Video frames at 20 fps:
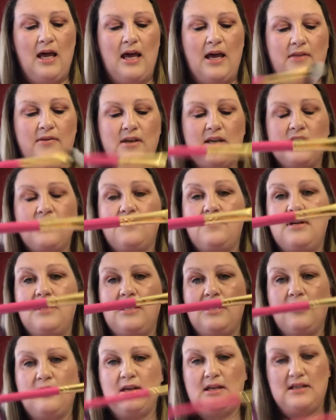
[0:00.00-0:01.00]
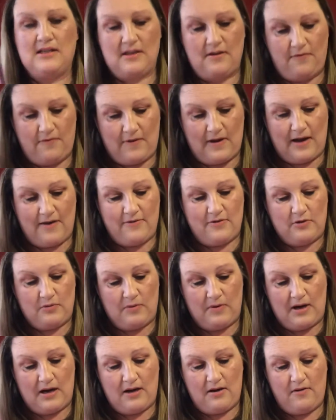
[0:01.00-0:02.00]
And this one here is the
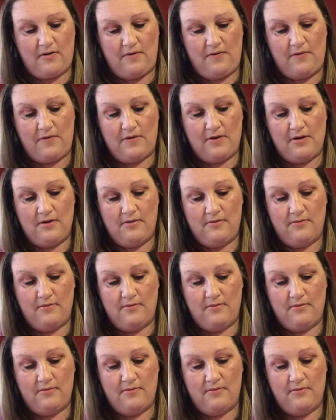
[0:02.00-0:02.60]
512